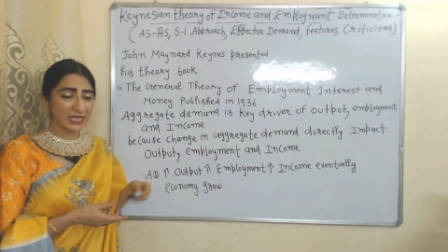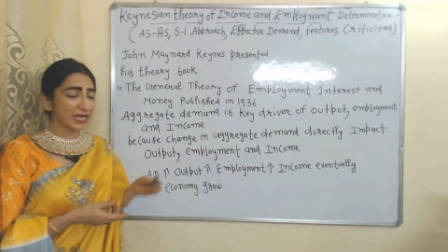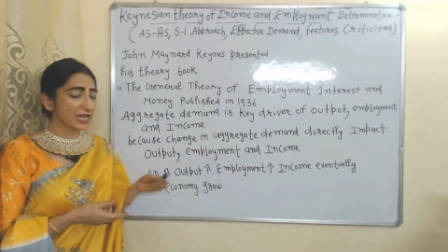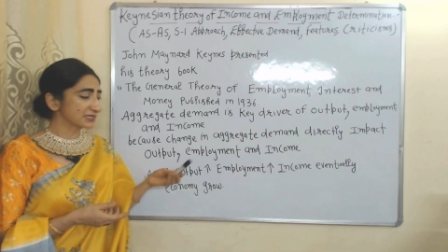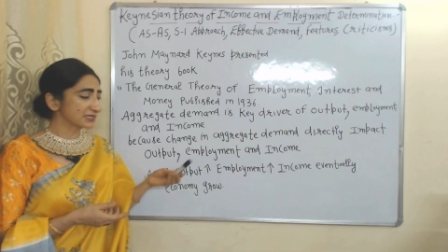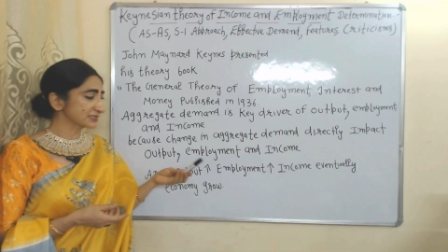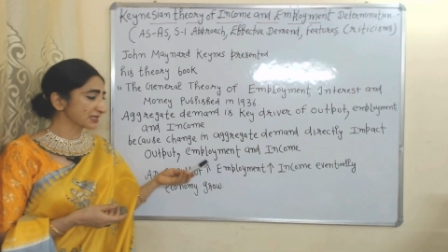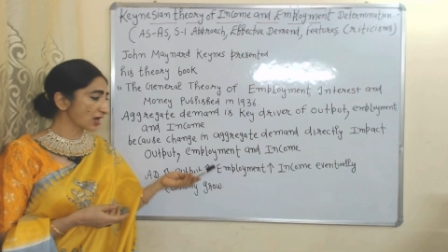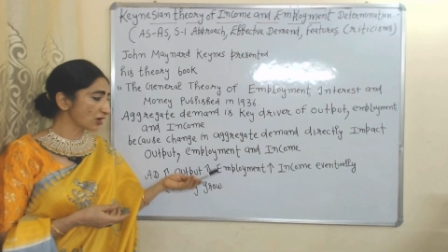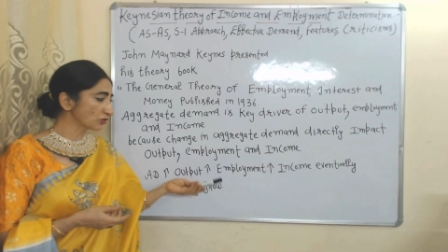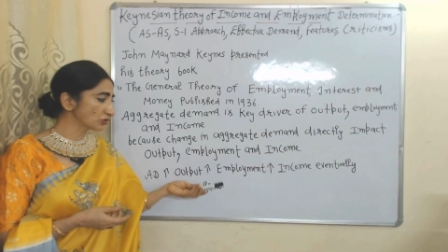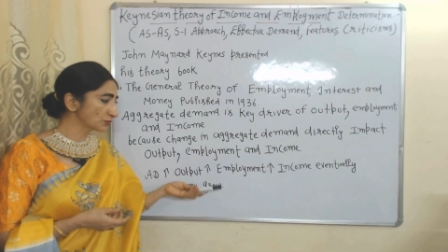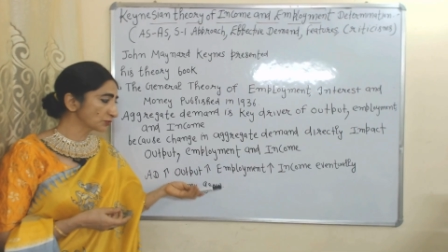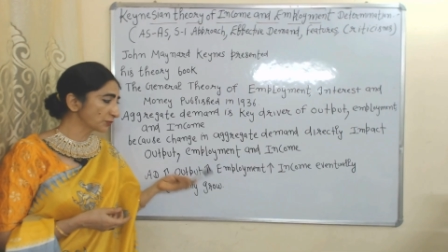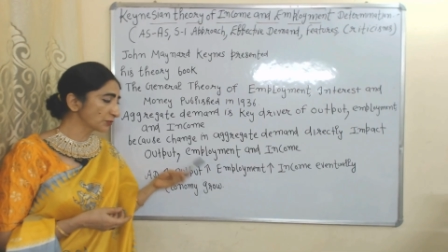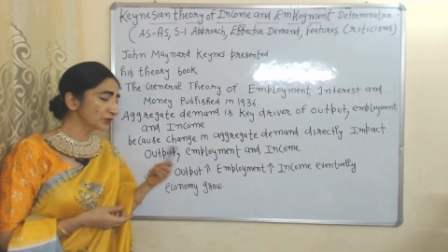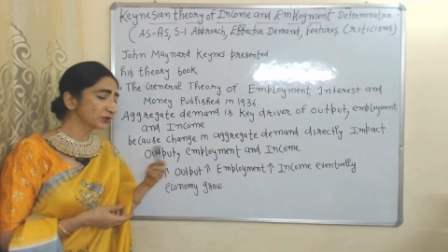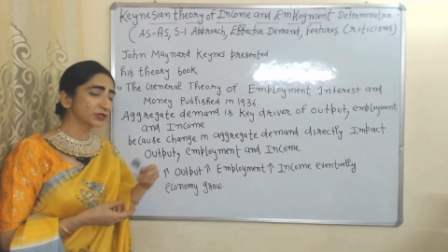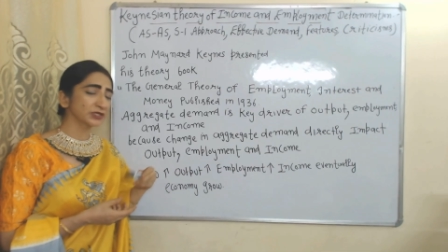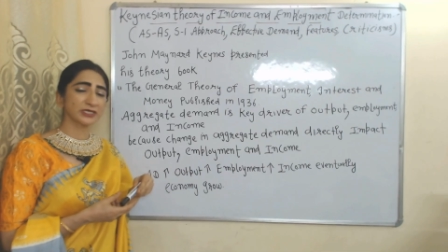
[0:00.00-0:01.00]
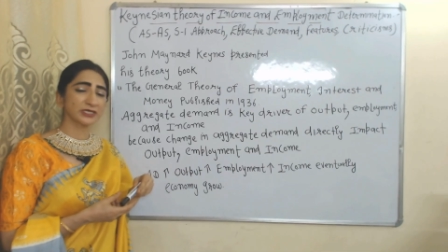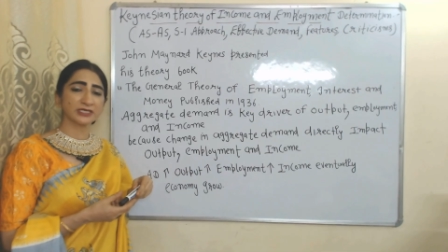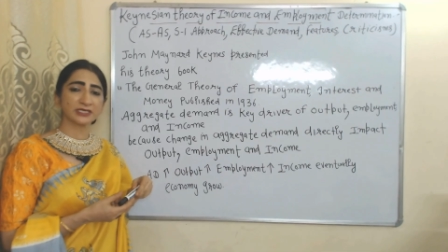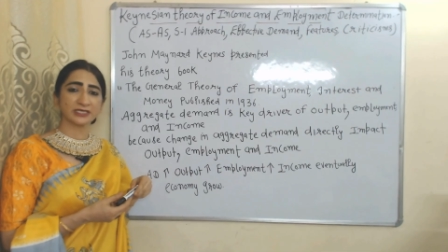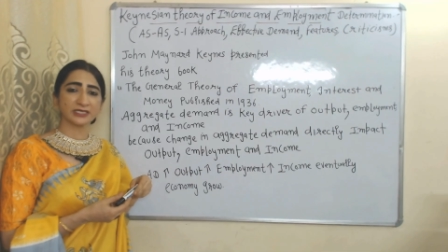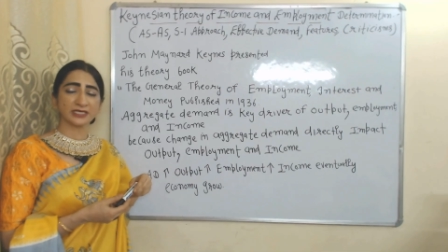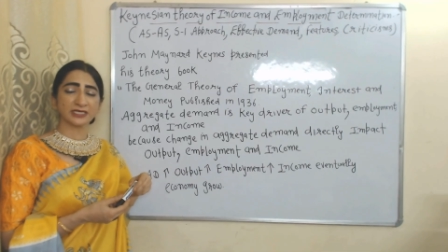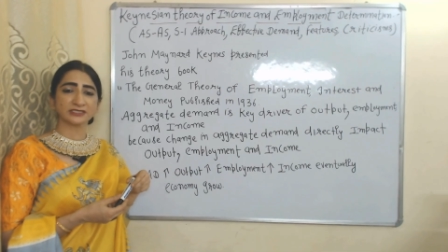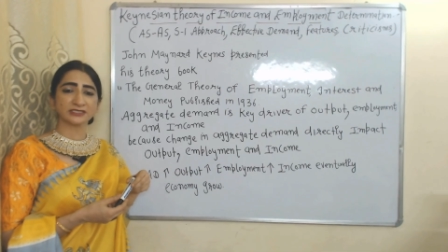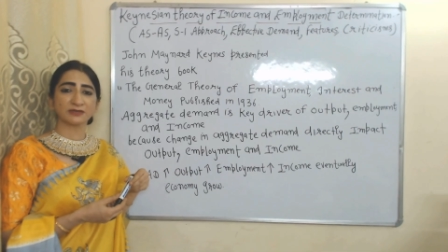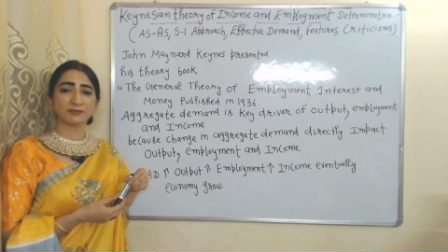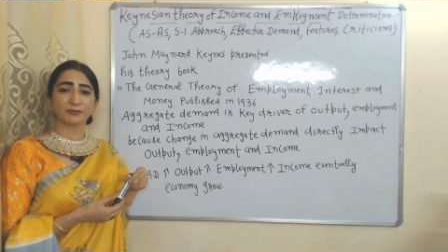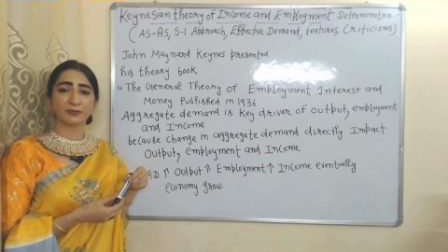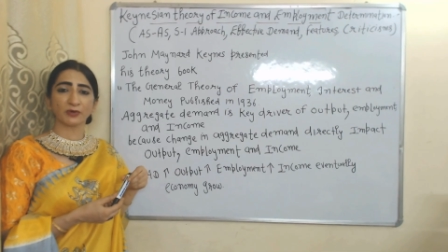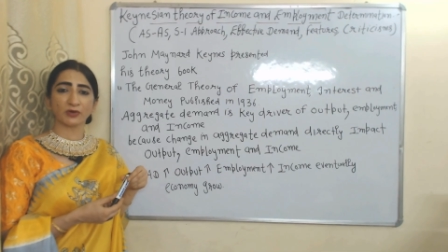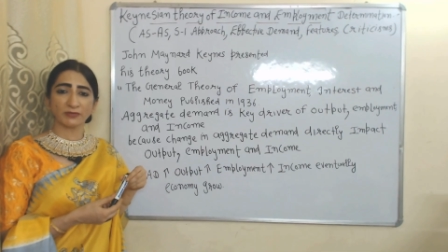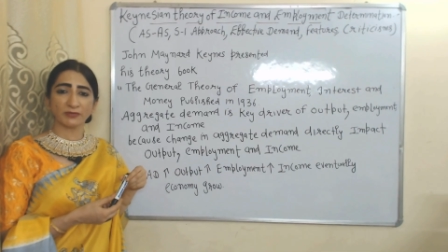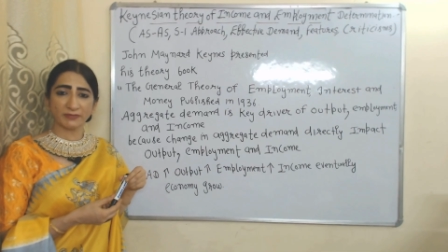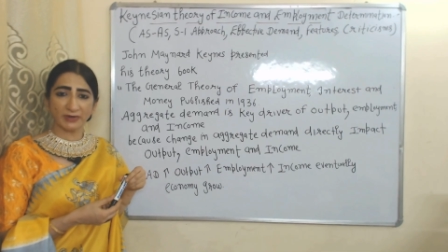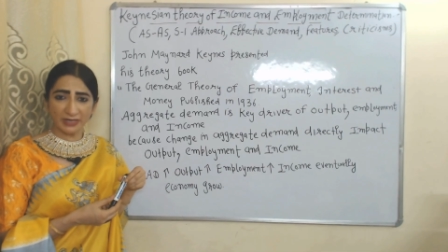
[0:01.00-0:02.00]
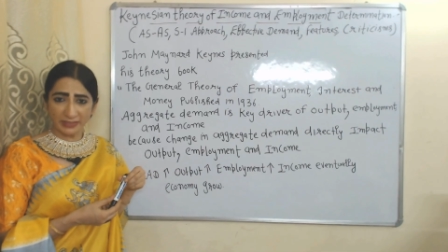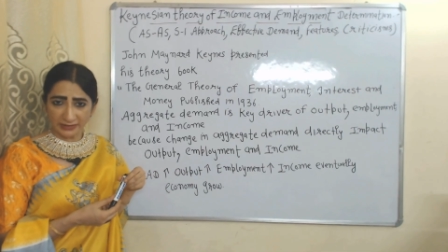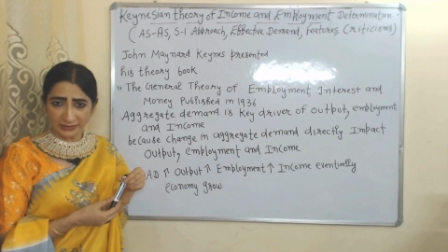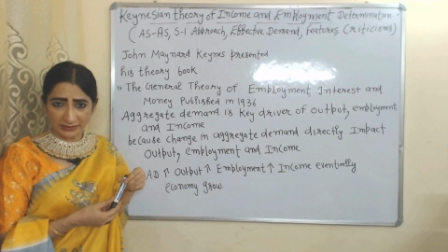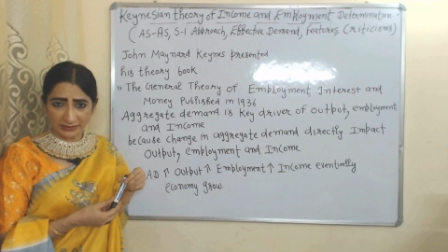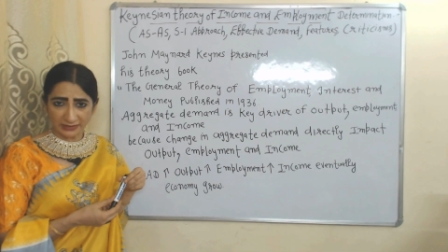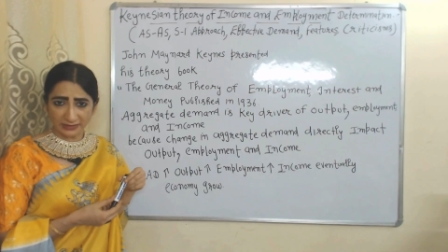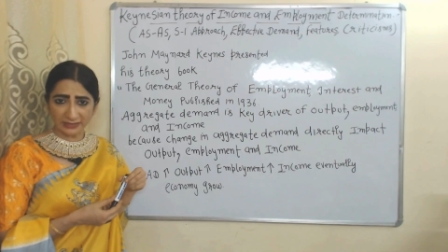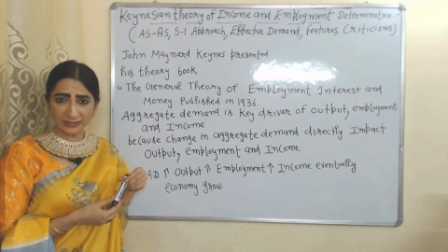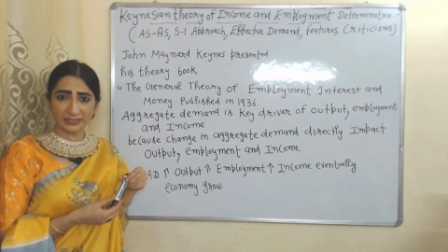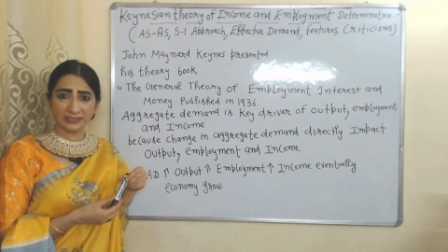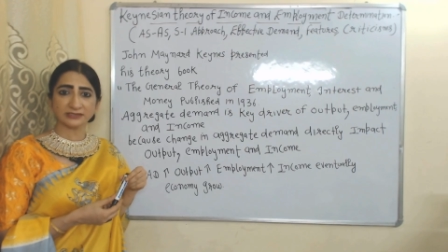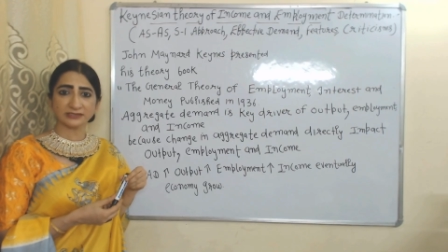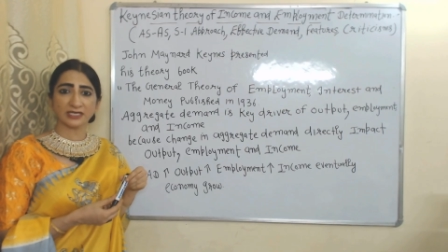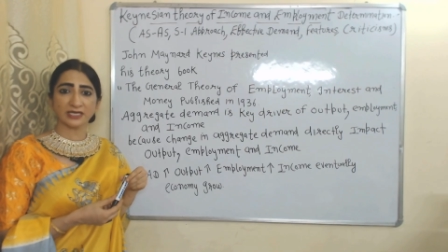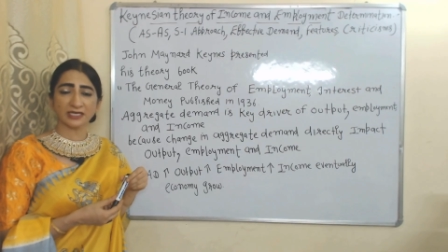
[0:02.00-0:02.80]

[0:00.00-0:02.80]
As output increase, employment increase,